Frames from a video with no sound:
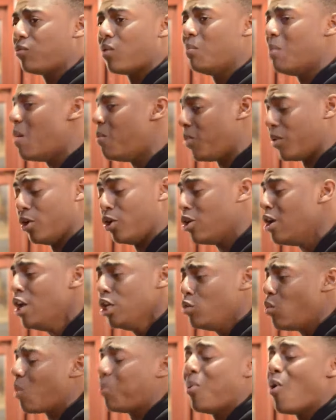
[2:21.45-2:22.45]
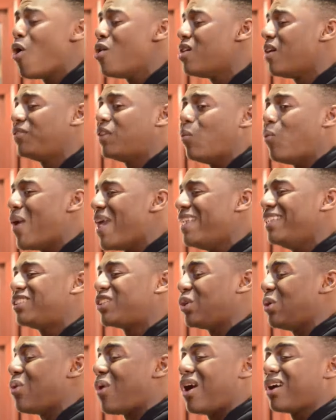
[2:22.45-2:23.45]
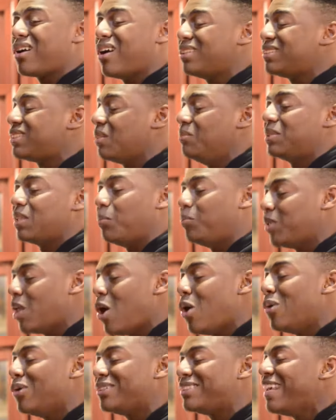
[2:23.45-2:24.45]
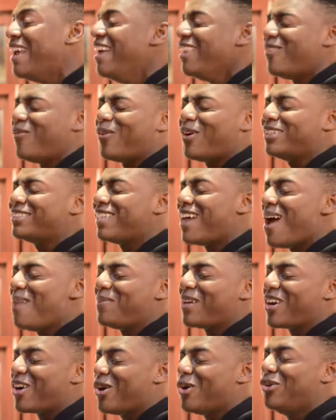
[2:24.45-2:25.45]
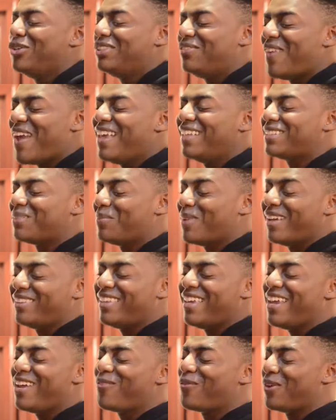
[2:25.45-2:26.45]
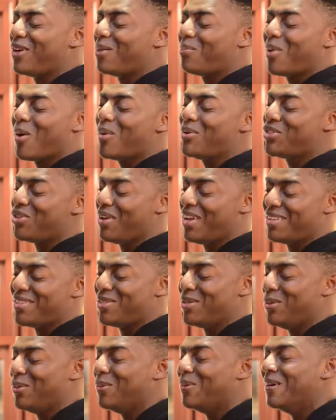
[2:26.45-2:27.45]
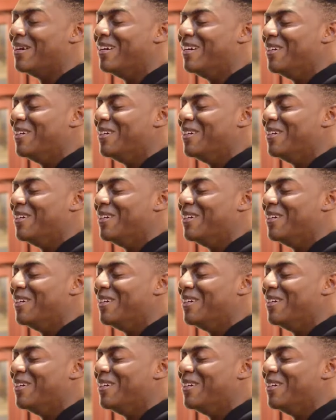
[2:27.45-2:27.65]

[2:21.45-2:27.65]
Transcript: Remember, you were born of the wind, so you are accustomed to blows. The first time the girl whose veins supplied the ink for your poetry hits you,